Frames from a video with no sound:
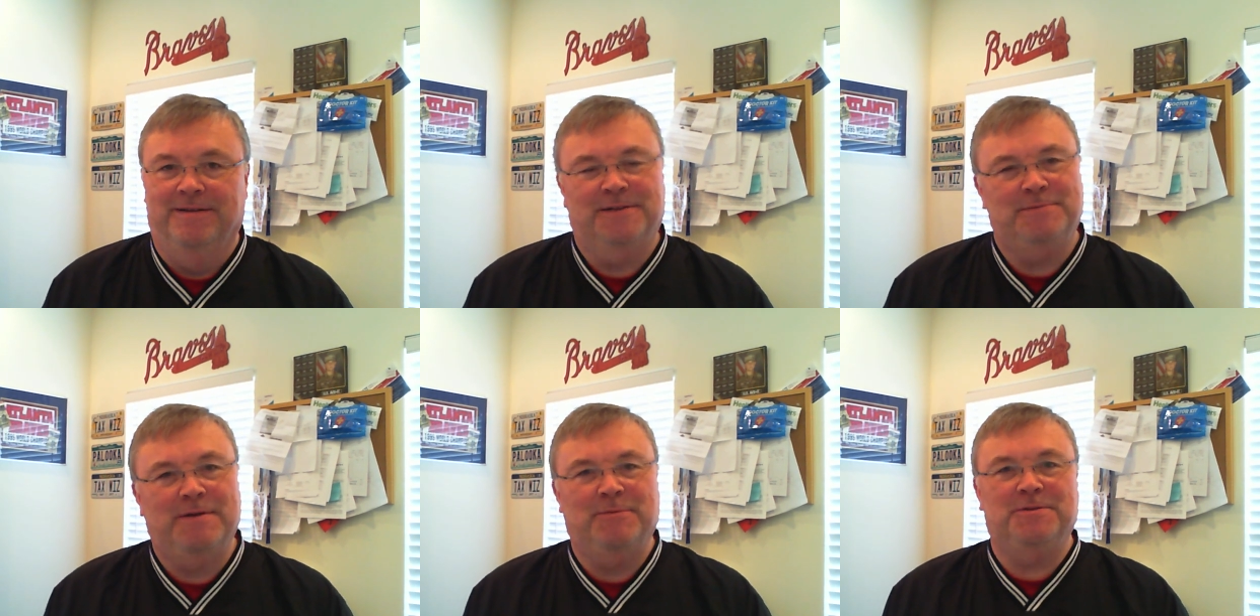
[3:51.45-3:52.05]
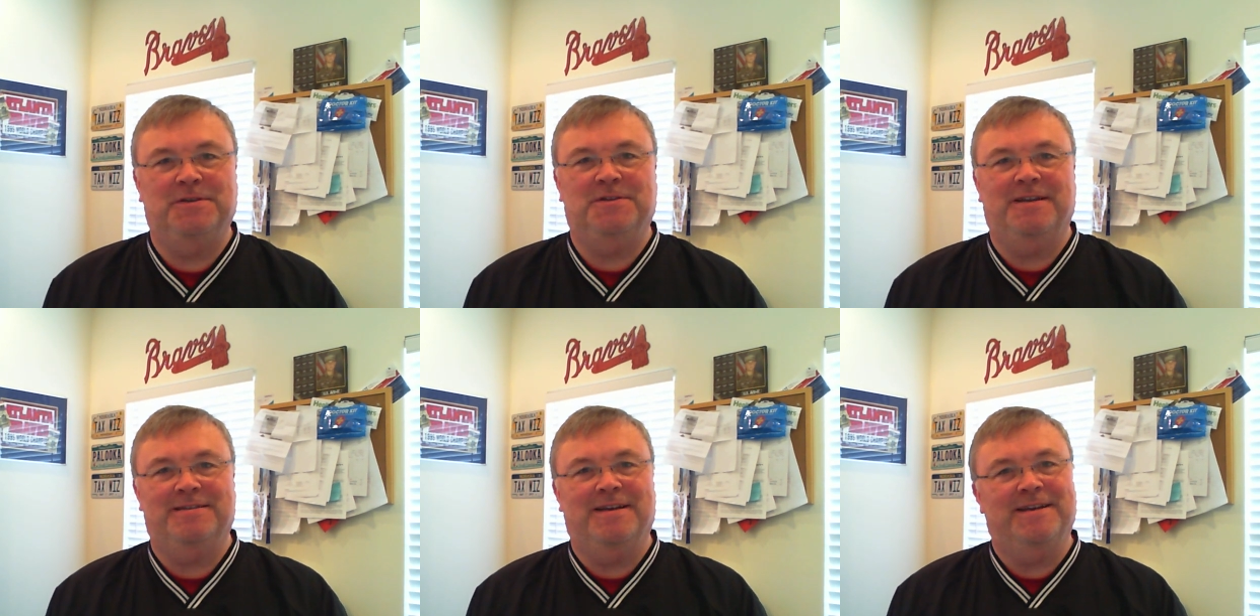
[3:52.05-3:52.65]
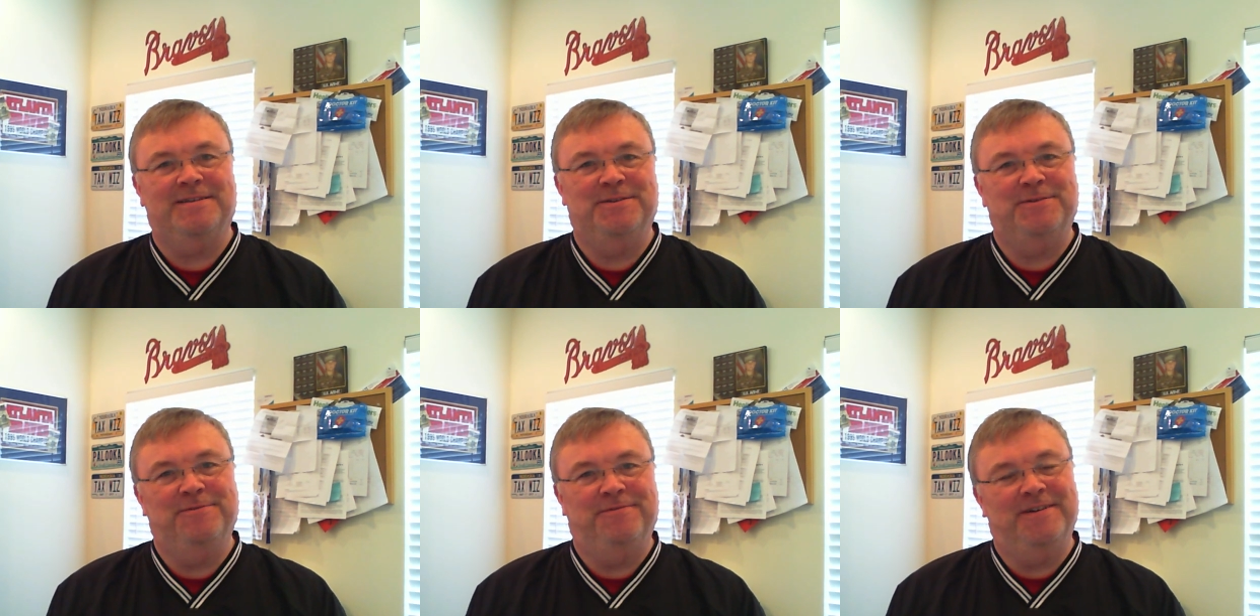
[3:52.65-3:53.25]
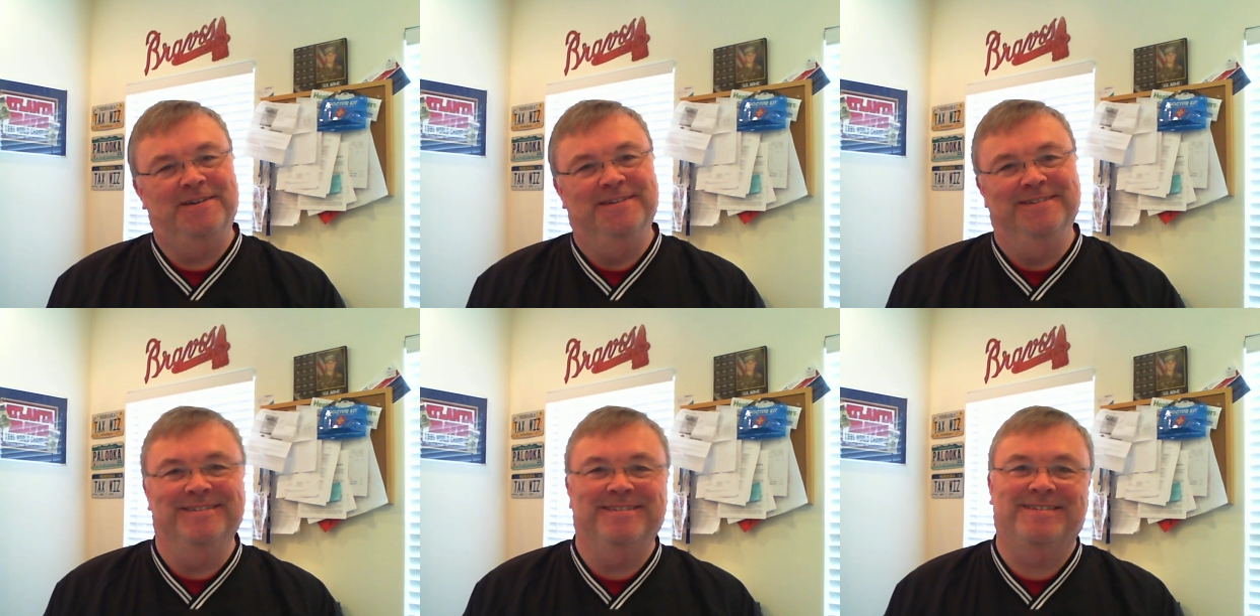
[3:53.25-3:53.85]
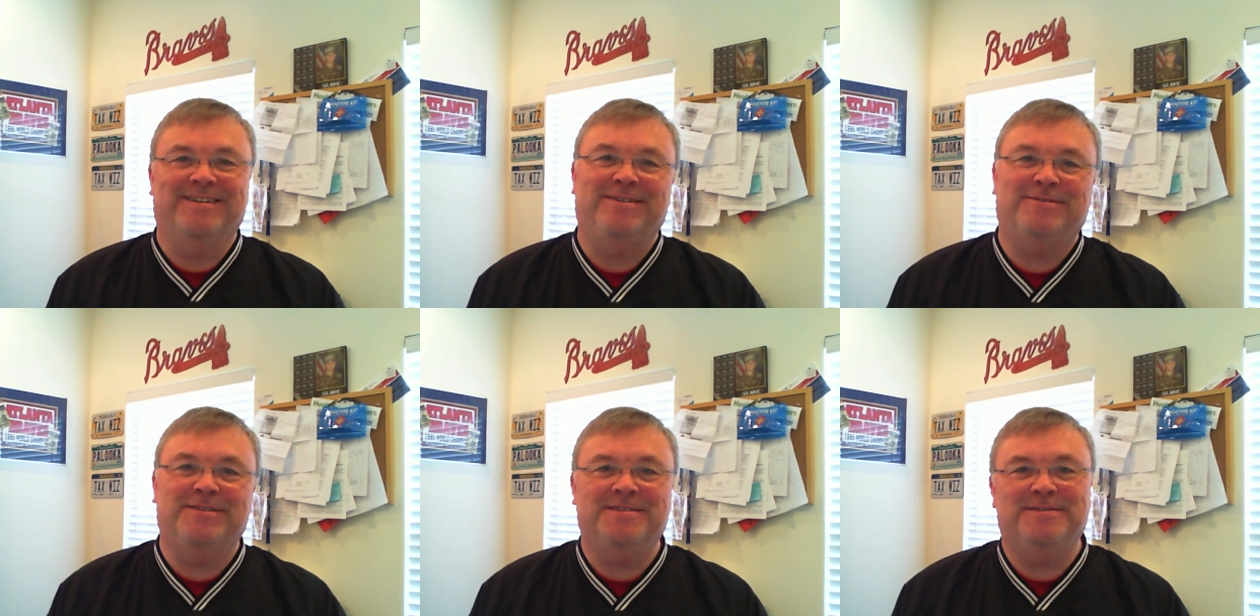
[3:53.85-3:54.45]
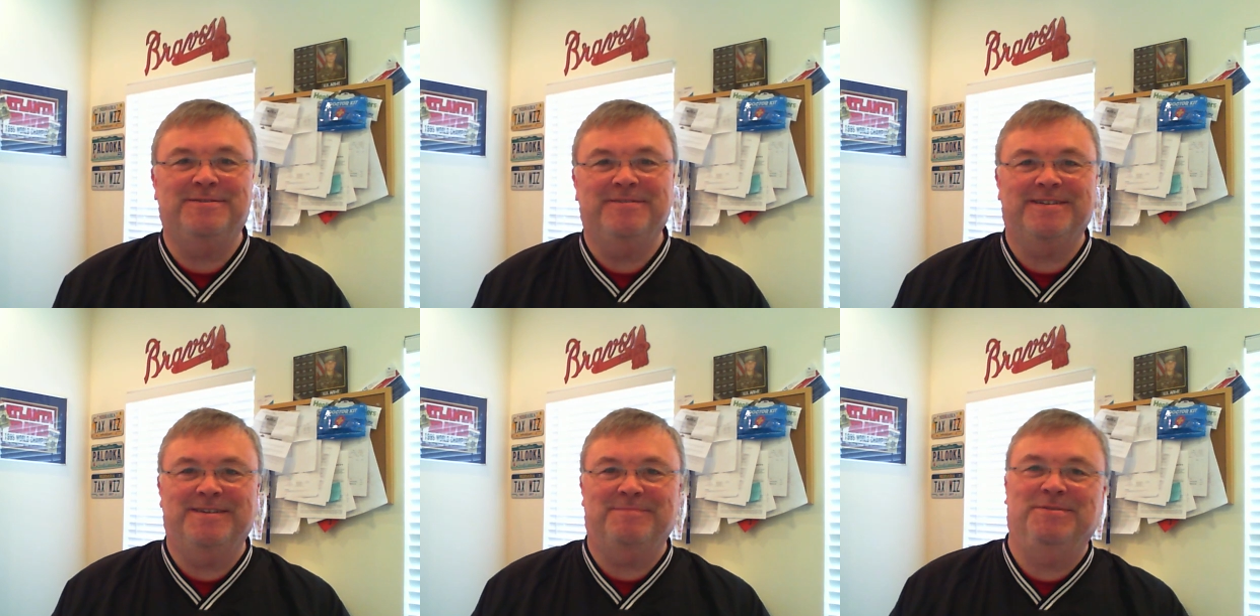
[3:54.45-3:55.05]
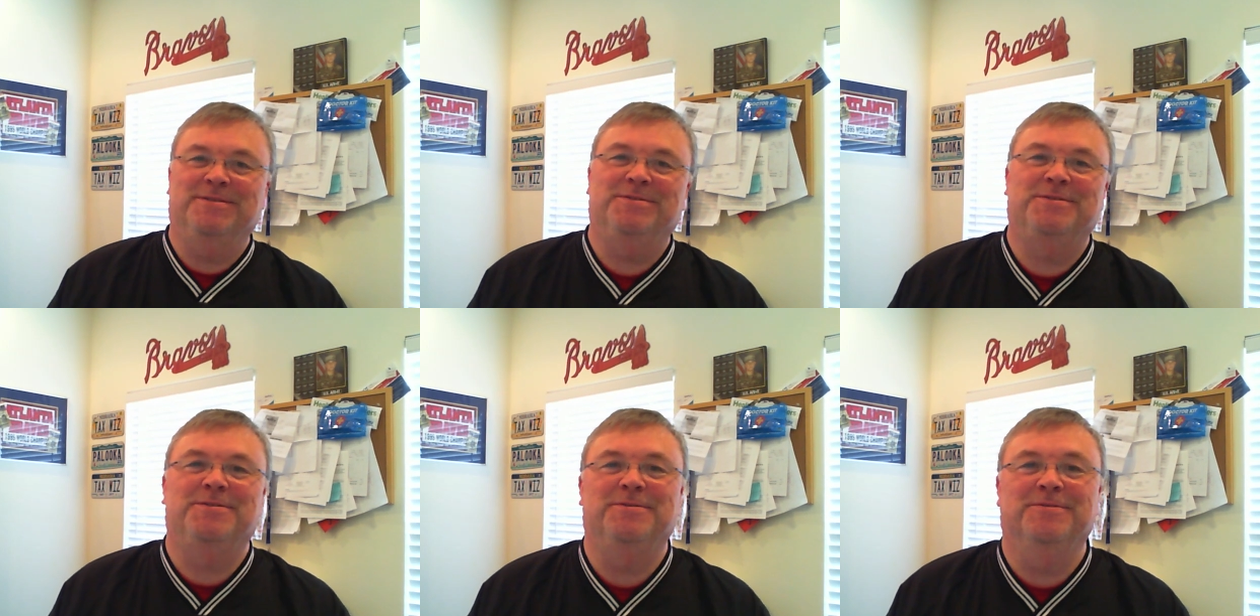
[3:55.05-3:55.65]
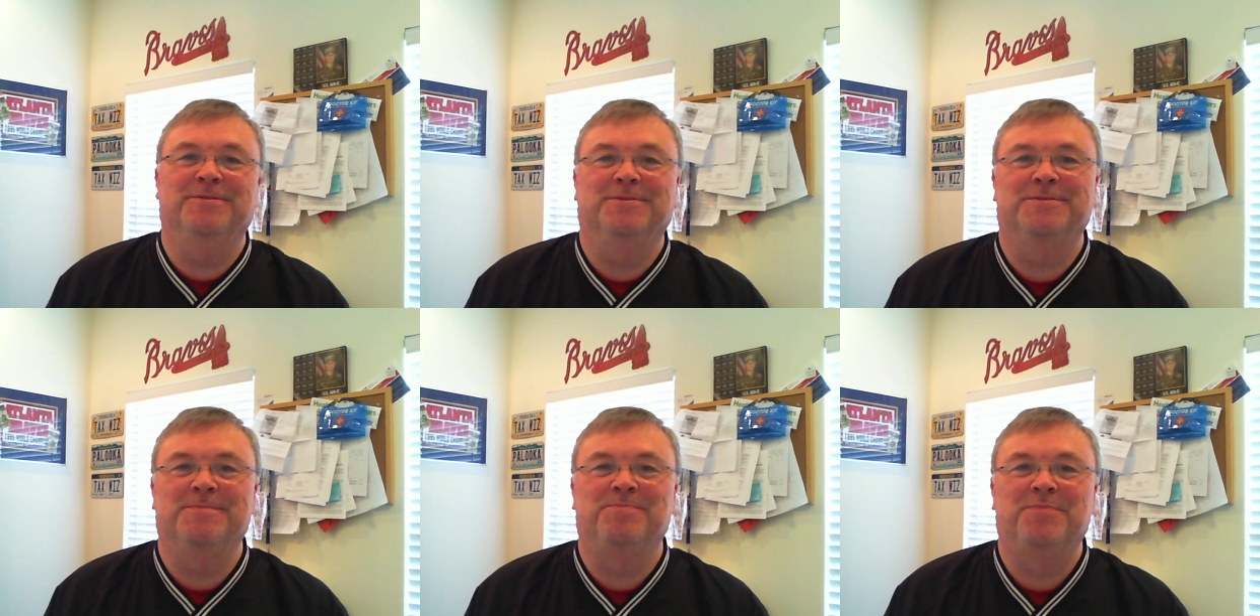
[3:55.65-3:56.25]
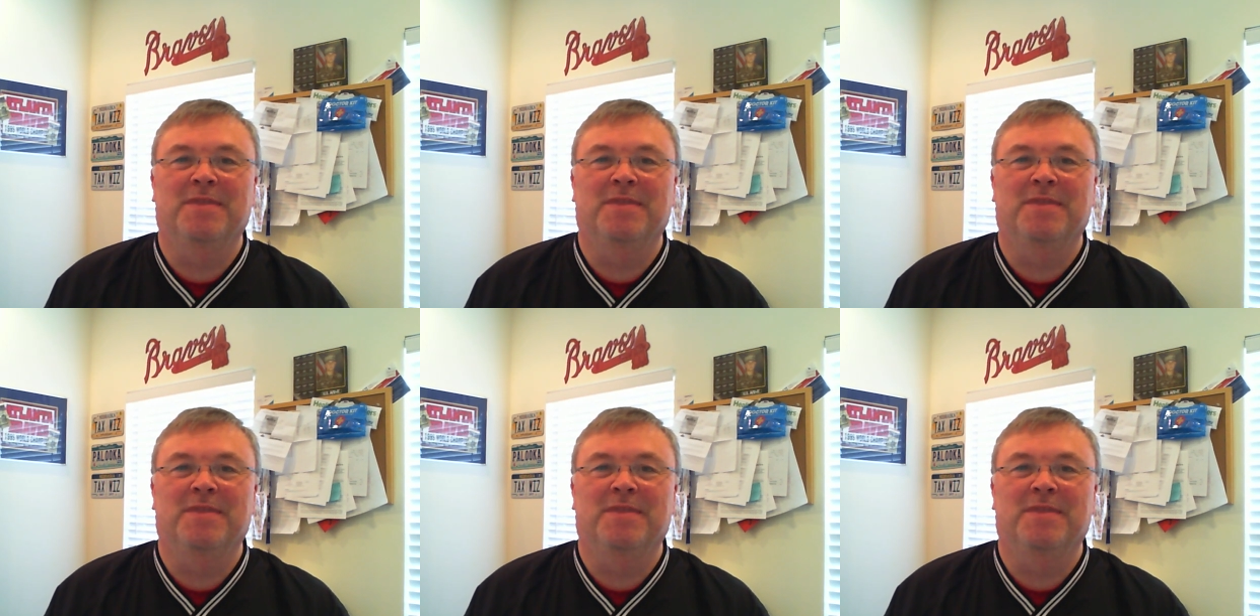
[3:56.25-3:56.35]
That's why multi-state tax is so fun. It's got all these little exceptions to the rules.